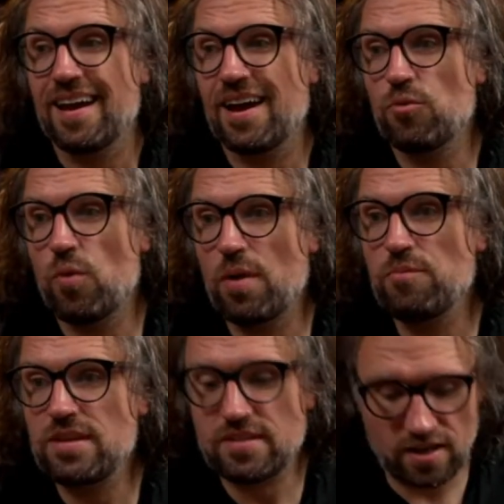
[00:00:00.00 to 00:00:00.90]
when
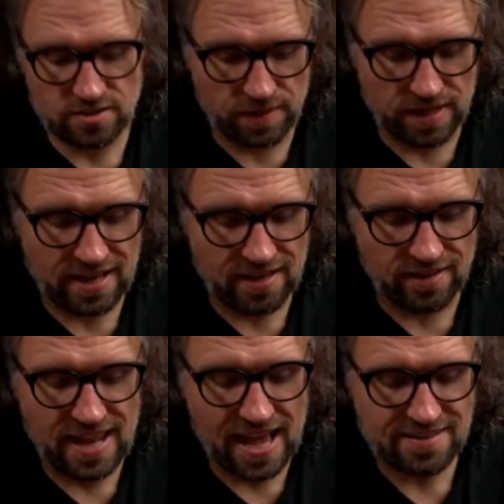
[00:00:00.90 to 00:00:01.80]
we start to play
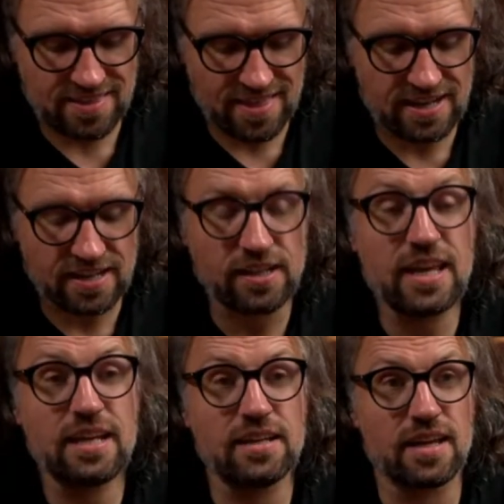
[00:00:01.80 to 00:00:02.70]
less than
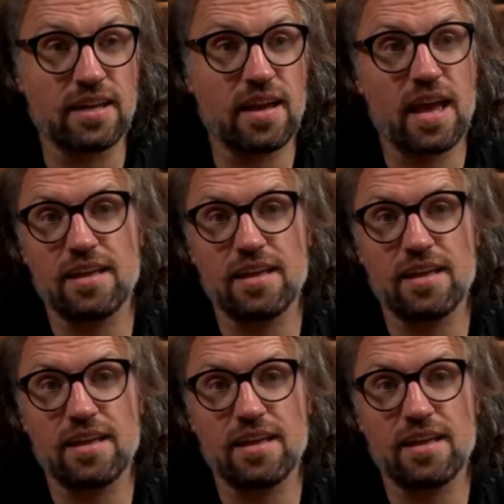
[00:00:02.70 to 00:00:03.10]
cleanly,